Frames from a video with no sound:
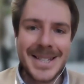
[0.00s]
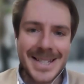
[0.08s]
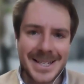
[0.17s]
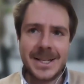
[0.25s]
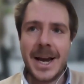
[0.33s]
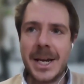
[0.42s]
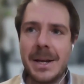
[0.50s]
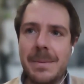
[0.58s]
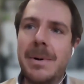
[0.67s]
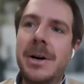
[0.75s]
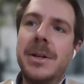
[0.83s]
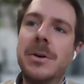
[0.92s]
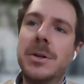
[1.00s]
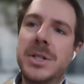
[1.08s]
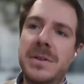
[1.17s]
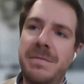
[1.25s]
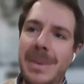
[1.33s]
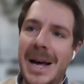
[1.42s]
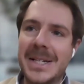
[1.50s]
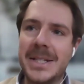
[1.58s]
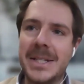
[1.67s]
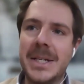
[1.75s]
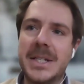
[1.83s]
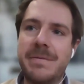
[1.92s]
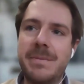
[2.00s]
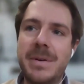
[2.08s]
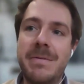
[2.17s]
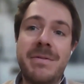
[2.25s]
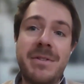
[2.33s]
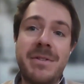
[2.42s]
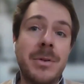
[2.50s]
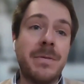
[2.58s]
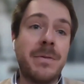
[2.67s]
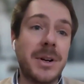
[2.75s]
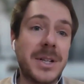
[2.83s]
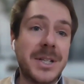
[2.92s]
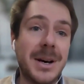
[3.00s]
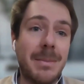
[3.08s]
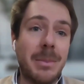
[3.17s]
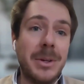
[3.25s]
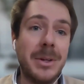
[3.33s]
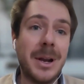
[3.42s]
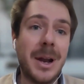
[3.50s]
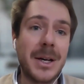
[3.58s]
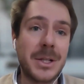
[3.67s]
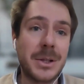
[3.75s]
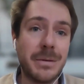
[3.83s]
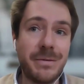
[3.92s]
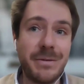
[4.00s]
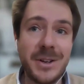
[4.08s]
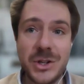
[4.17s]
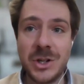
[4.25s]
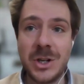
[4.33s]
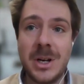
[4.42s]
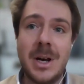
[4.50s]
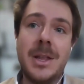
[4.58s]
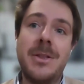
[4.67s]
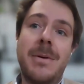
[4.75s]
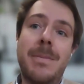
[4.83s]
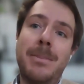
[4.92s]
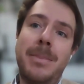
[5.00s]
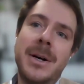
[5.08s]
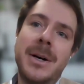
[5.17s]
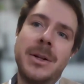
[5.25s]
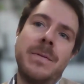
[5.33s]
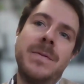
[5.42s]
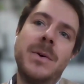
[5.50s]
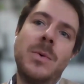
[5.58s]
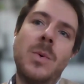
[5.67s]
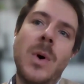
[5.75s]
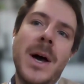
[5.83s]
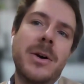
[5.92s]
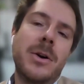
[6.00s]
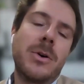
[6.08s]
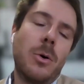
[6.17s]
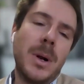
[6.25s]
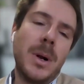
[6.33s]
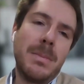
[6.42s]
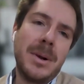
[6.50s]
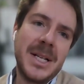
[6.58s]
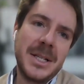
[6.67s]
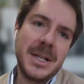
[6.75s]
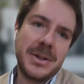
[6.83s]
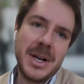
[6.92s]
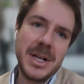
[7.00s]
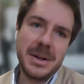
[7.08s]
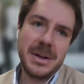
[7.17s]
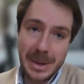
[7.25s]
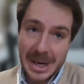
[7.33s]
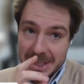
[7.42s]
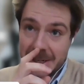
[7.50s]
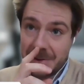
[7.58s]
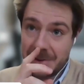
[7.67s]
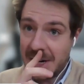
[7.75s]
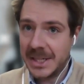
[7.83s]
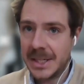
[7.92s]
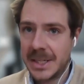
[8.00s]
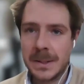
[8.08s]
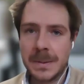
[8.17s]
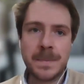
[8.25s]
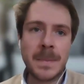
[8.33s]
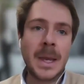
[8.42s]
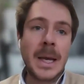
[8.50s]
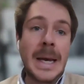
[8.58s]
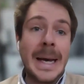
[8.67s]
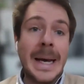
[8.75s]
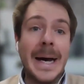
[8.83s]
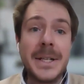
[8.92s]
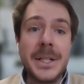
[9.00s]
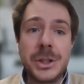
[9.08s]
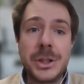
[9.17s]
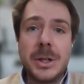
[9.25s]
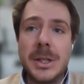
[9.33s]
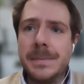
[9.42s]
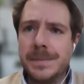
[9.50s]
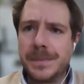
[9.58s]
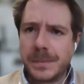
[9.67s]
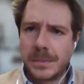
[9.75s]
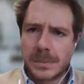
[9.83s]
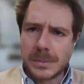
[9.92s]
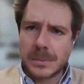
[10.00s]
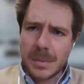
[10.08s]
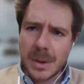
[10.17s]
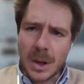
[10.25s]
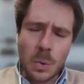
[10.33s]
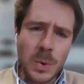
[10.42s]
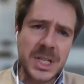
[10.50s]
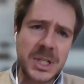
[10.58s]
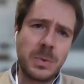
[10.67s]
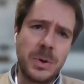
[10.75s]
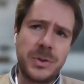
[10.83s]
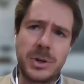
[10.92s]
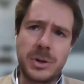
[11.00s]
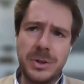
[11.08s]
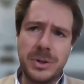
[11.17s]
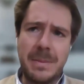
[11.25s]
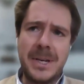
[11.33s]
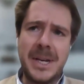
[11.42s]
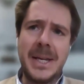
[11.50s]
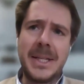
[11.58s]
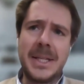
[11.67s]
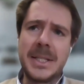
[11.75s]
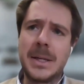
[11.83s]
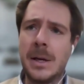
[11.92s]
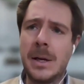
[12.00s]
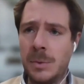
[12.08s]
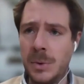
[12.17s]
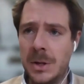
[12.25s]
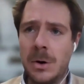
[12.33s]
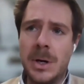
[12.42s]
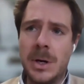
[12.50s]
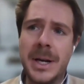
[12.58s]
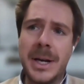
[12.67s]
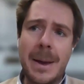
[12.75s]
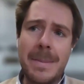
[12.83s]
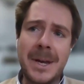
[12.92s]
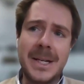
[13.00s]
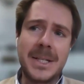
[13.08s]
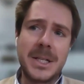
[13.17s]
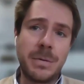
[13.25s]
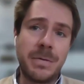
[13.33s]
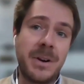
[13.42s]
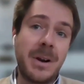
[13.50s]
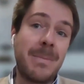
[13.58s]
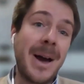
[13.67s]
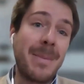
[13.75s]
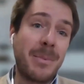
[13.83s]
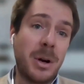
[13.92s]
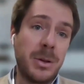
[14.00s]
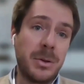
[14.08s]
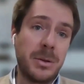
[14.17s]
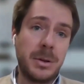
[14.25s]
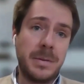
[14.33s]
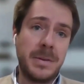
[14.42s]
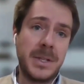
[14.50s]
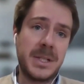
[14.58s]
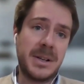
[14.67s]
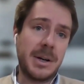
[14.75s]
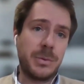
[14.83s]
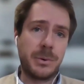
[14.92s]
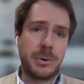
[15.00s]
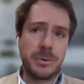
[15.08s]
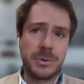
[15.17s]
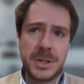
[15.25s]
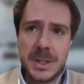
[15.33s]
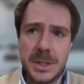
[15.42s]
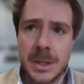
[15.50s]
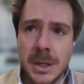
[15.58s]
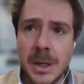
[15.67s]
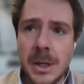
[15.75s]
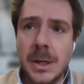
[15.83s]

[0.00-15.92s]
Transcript: These tiny particles of plastics have been found, for example, in the lungs of fish and are part of the wider global plastic crisis. Additionally, wastewater contaminated with oil and chemicals is often a byproduct of extraction processes.